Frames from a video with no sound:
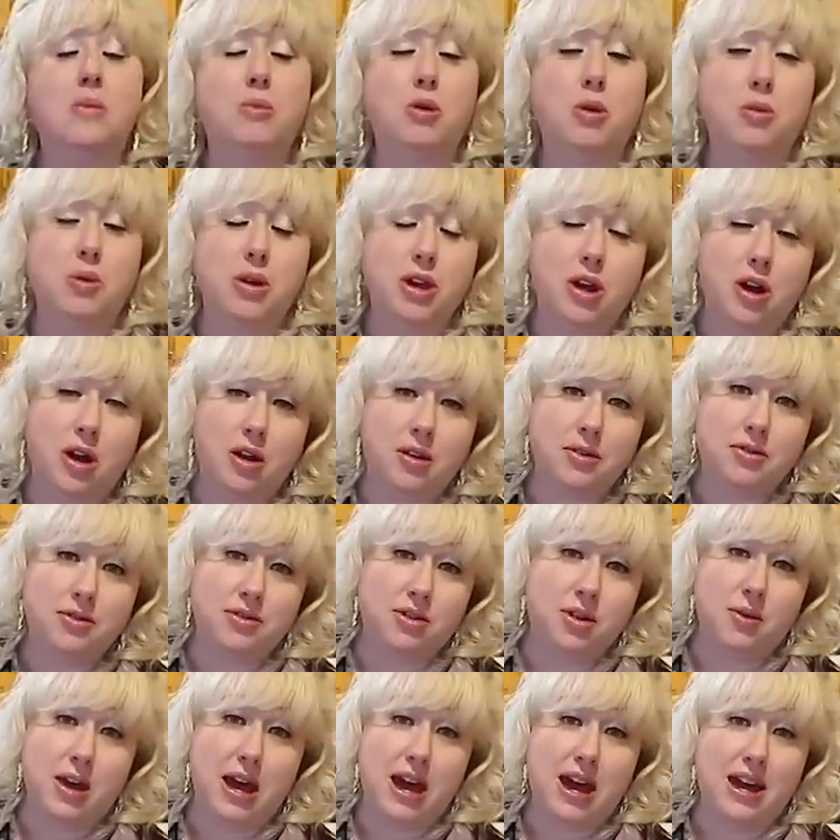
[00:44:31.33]
But we
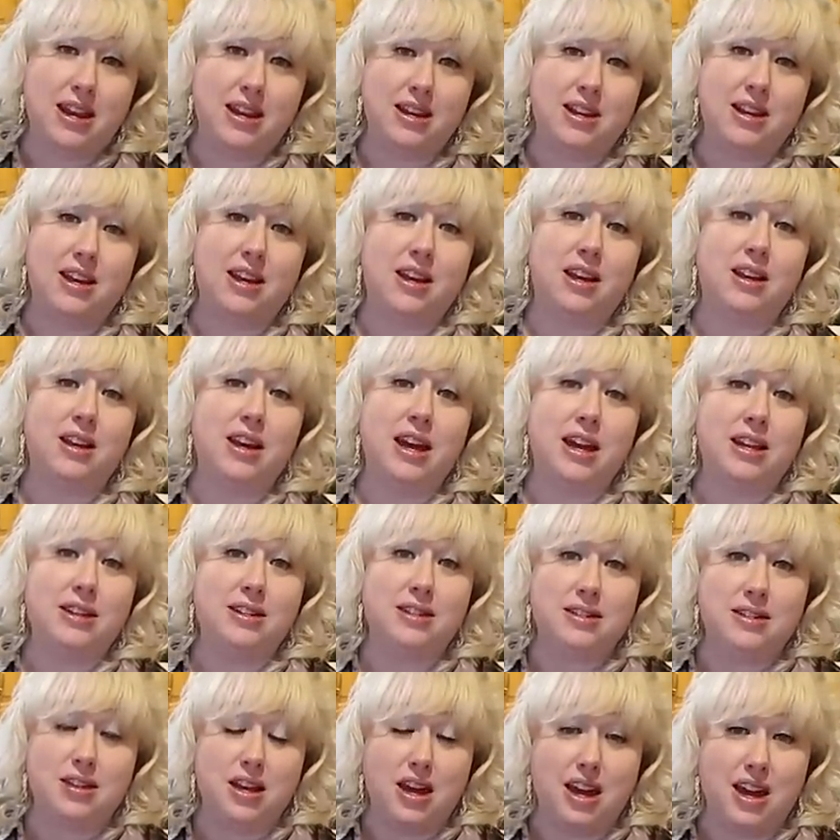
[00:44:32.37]
also added in a,
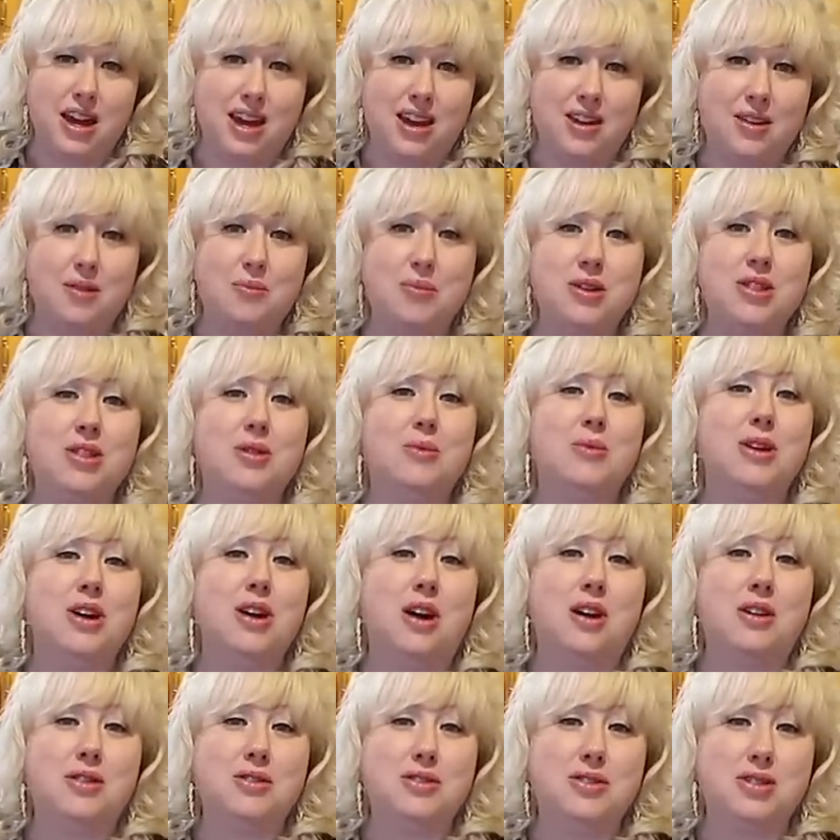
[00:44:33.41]
a, but then we
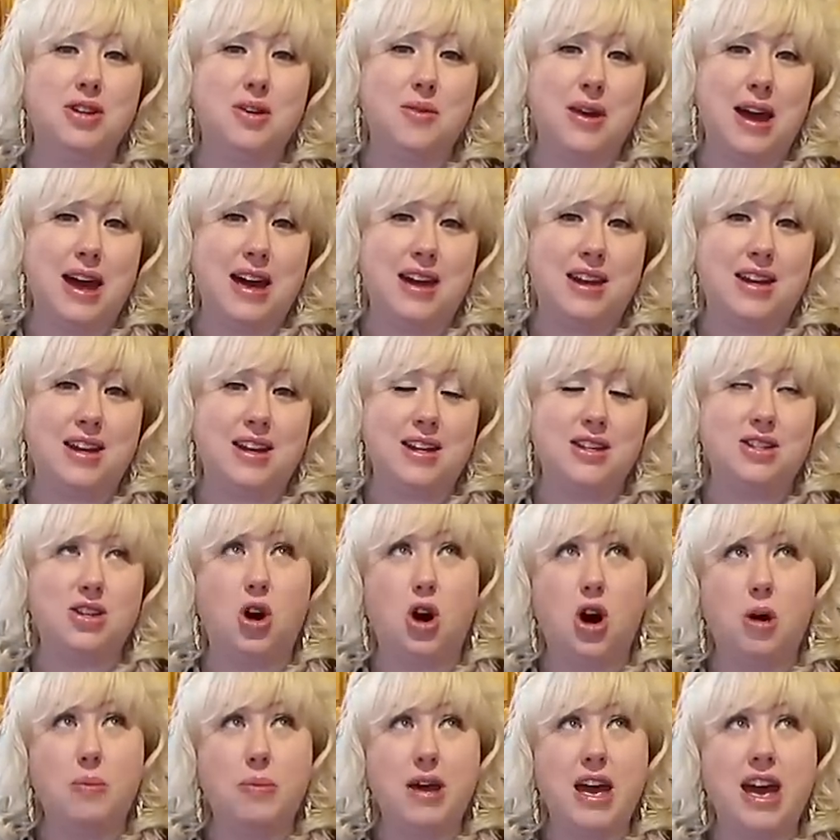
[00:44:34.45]
also added into
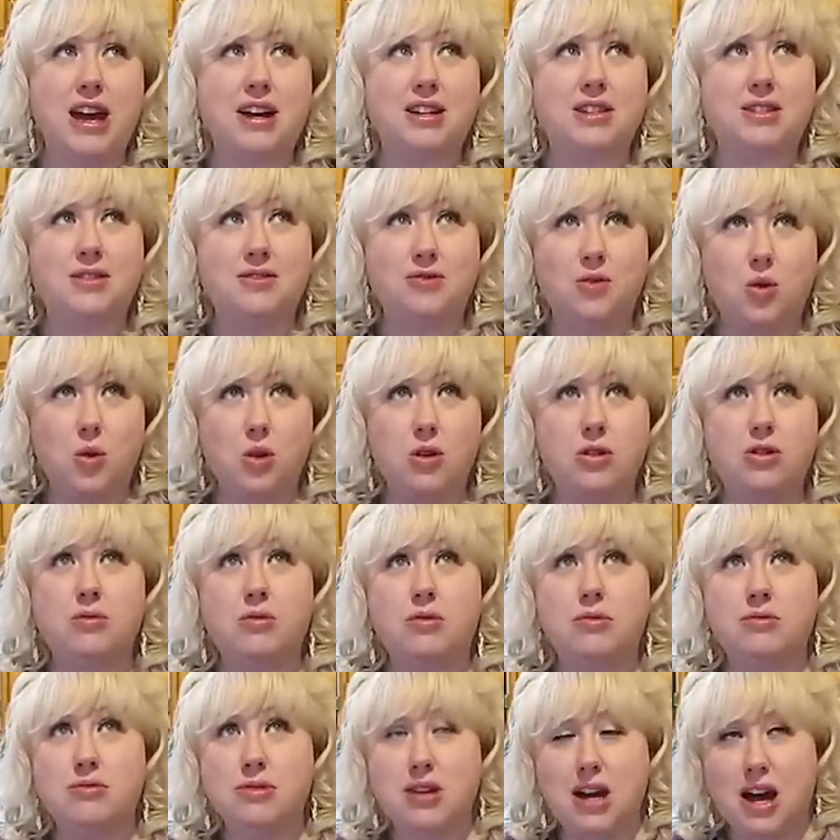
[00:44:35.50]
all packs four
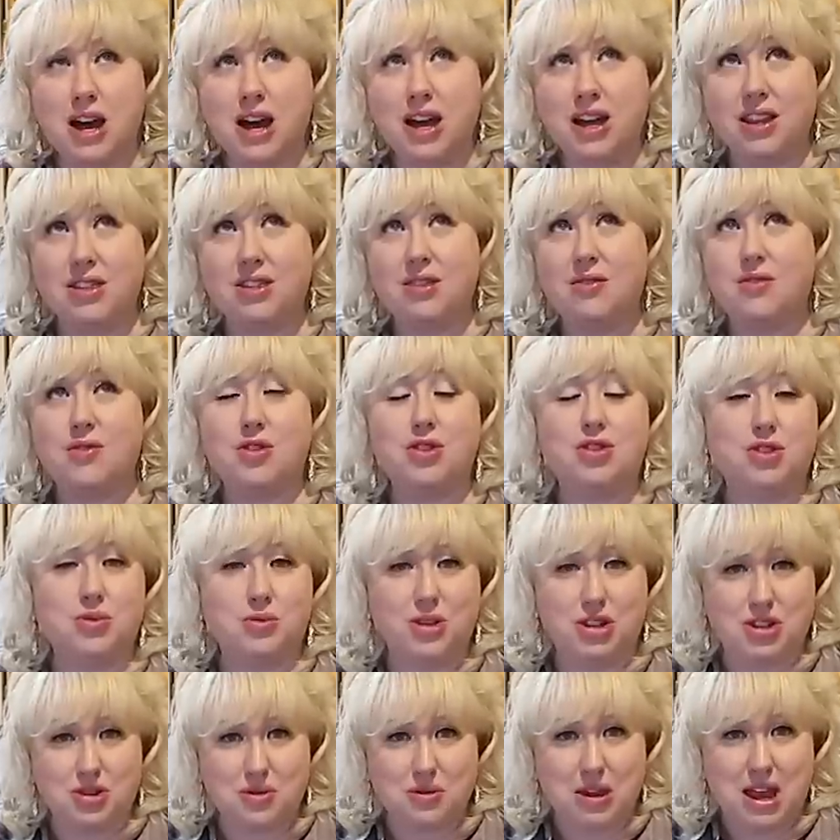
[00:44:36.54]
through nine. The first
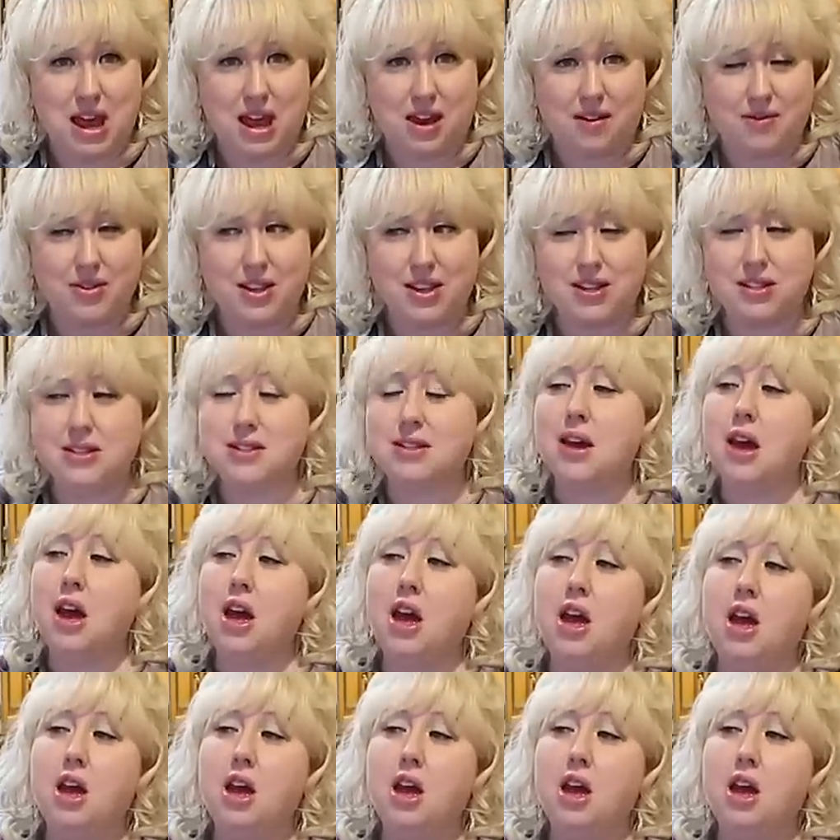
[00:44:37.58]
three don't have this.